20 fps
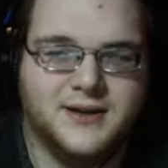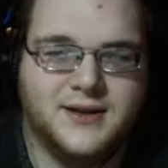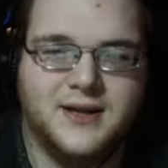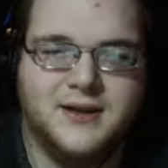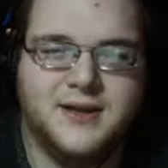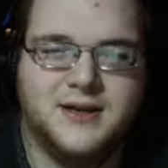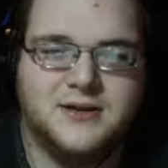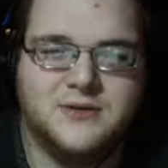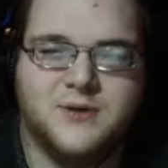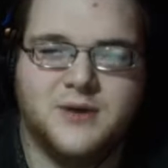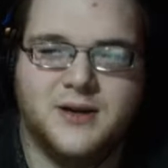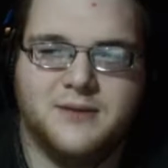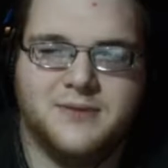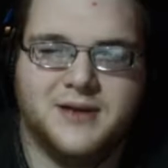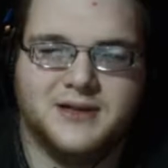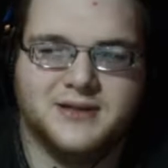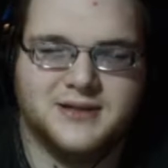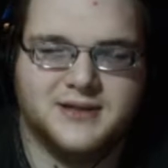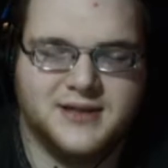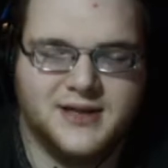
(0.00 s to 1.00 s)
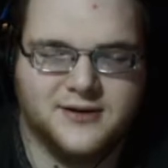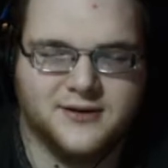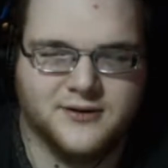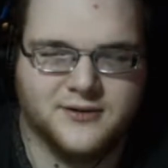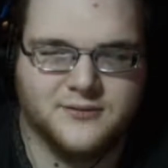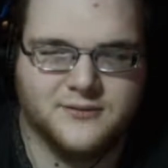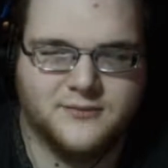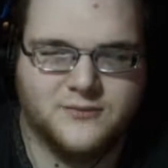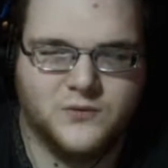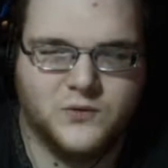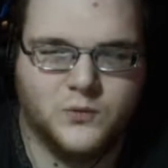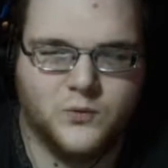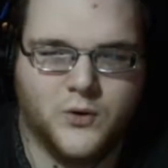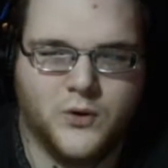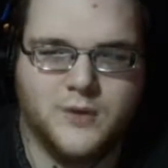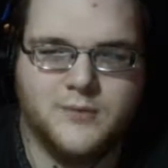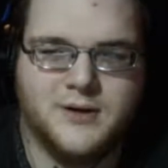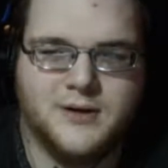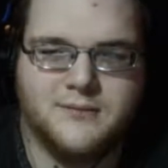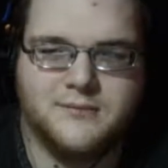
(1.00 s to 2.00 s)
Then they twined back together,
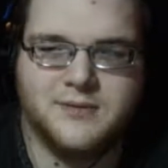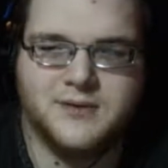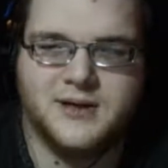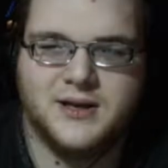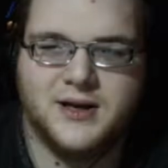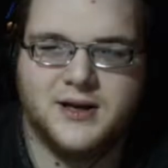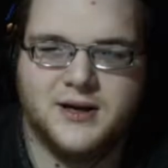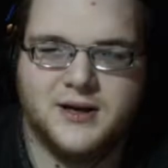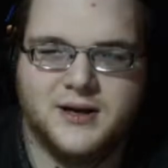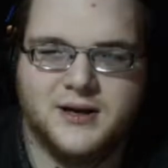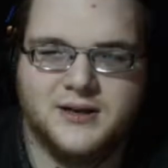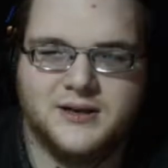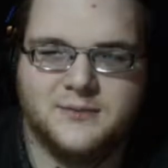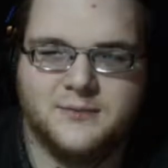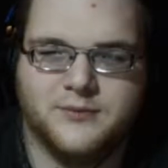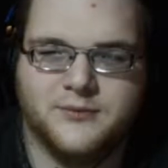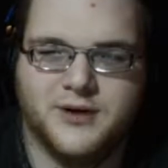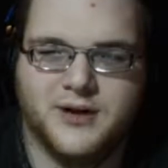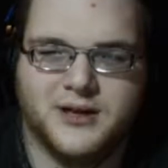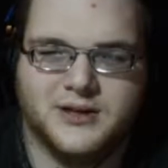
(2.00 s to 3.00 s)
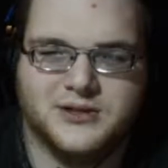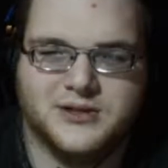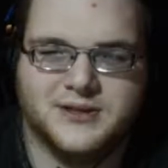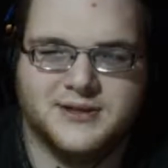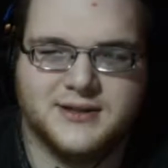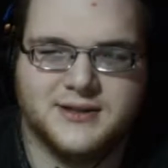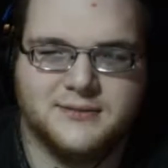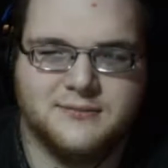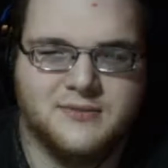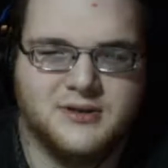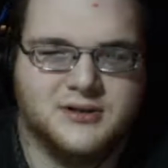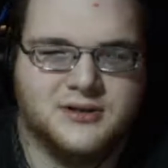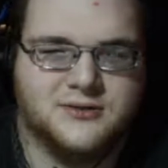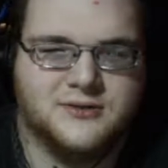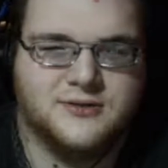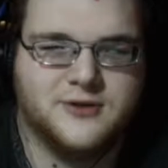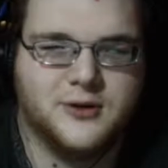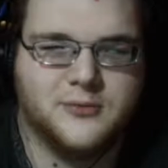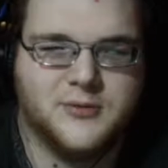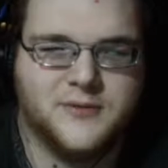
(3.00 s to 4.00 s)
worming behind branches and
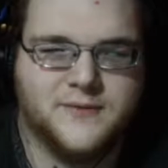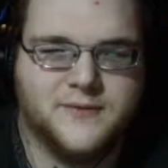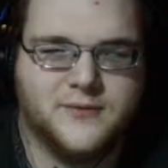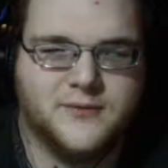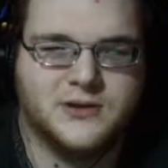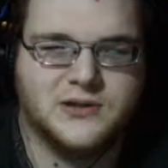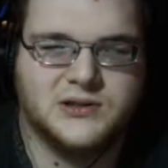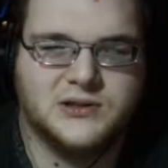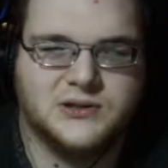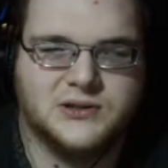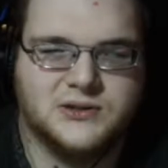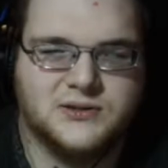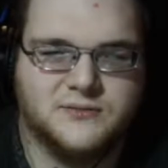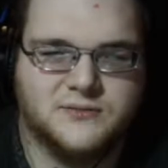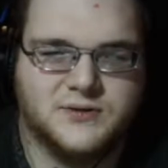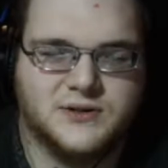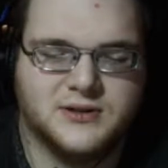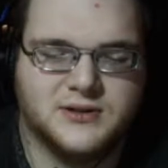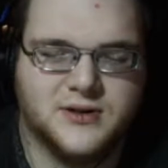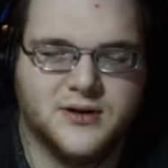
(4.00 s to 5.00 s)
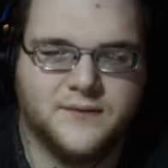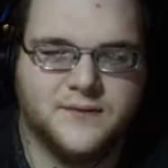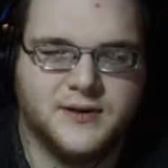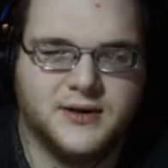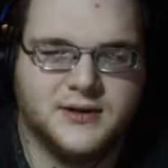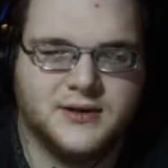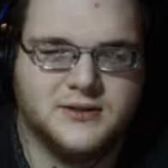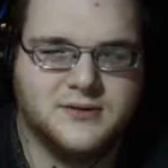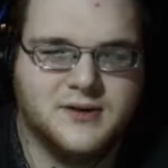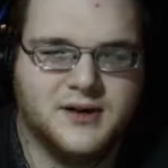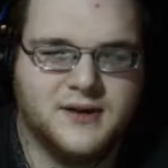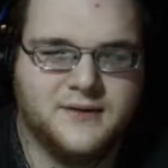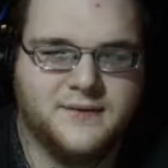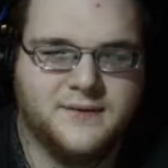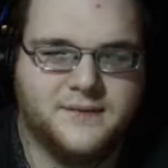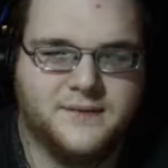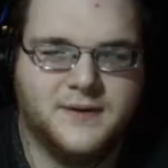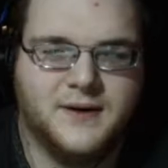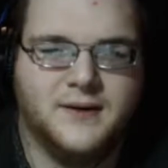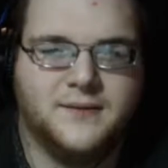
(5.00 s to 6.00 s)
mistletoe before dissolving into a
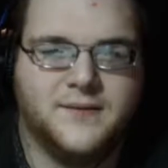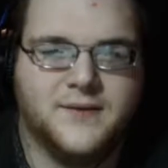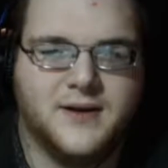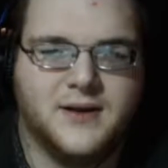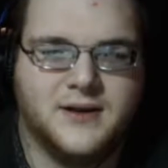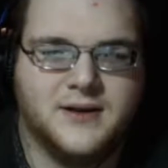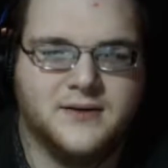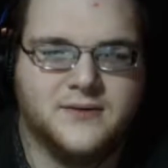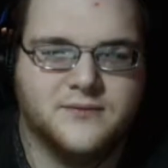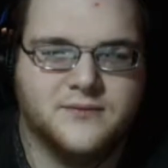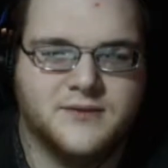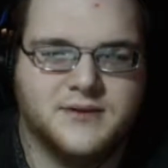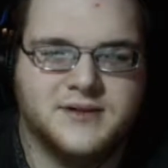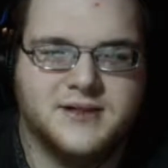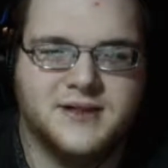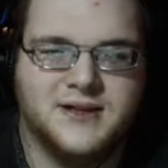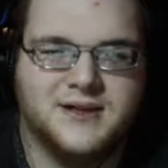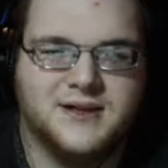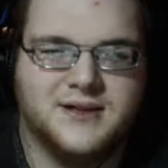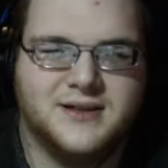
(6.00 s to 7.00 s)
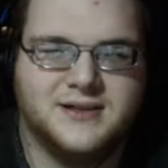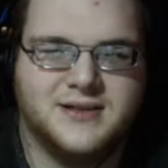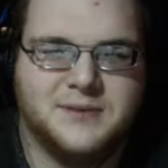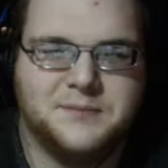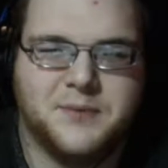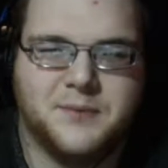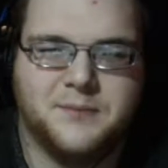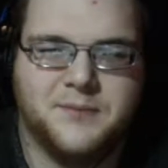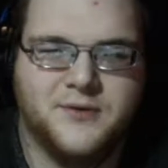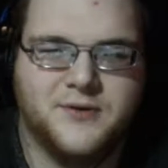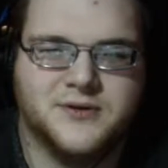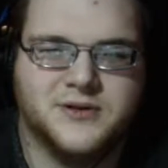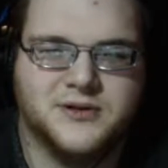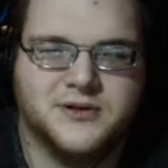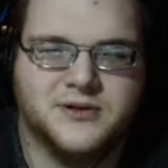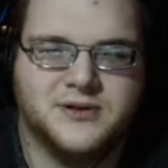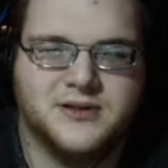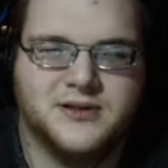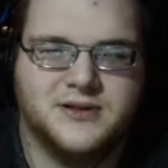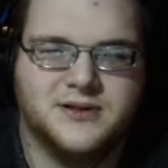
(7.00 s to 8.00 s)
fluffy, ridiculously
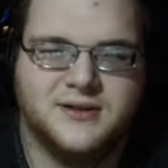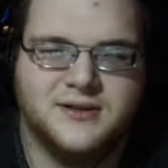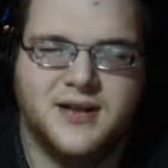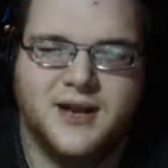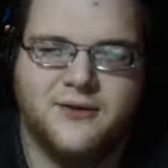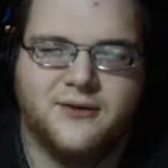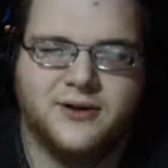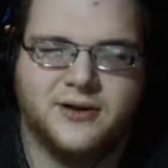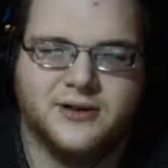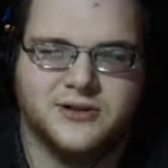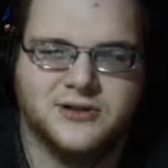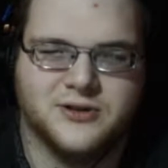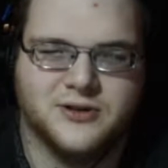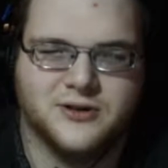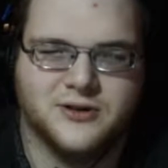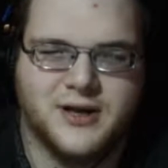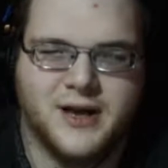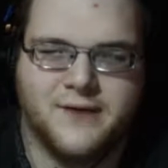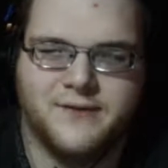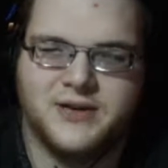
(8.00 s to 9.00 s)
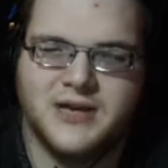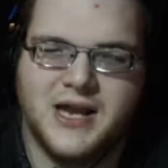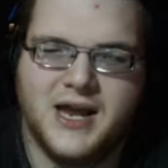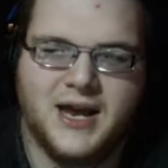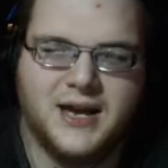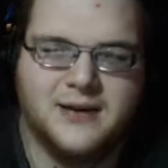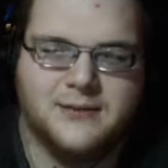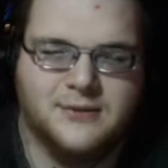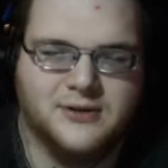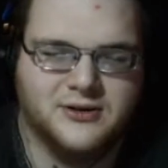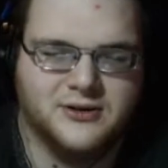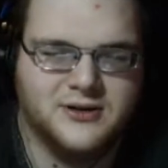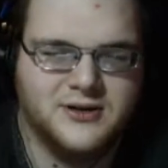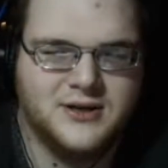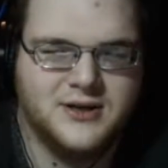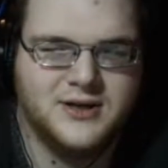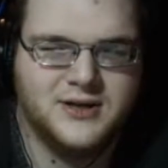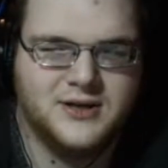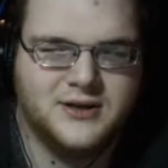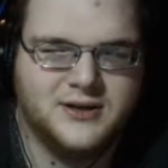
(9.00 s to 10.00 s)
proportioned caricature of an animal,
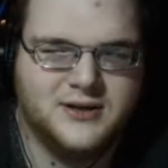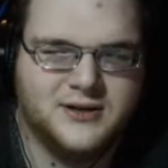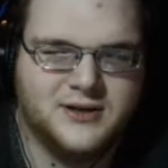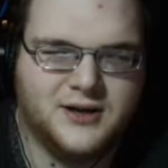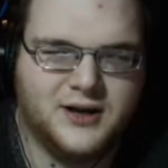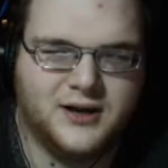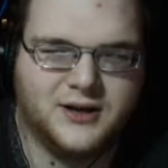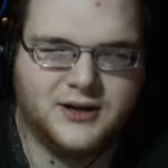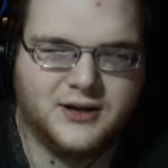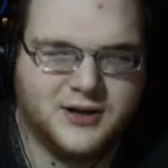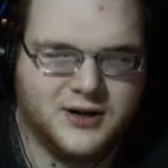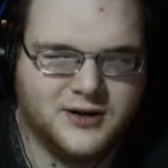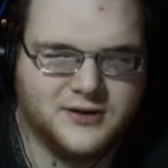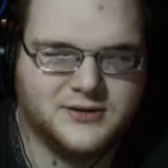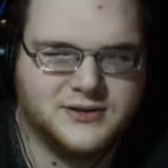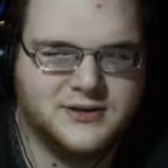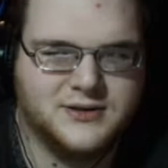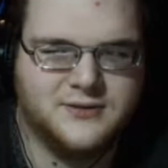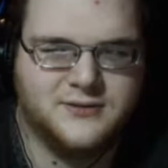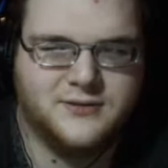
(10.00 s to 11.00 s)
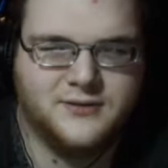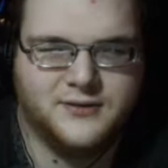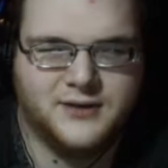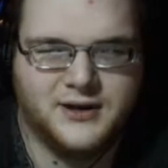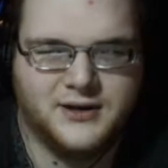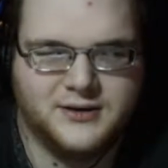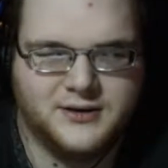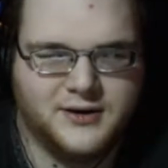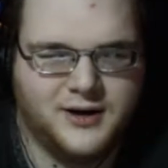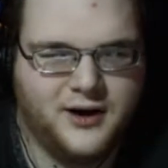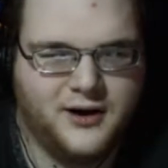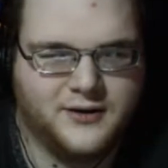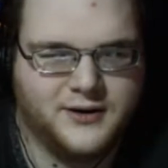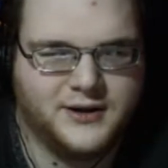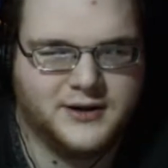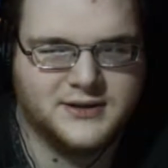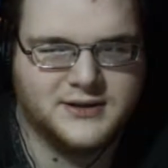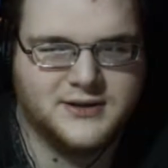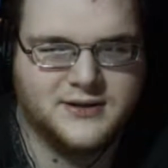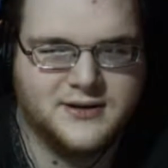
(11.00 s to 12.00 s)
a cartoon
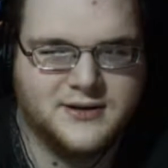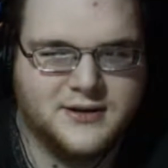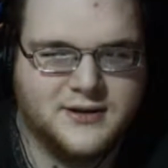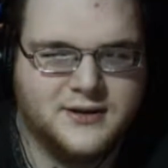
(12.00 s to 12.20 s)
incarnate.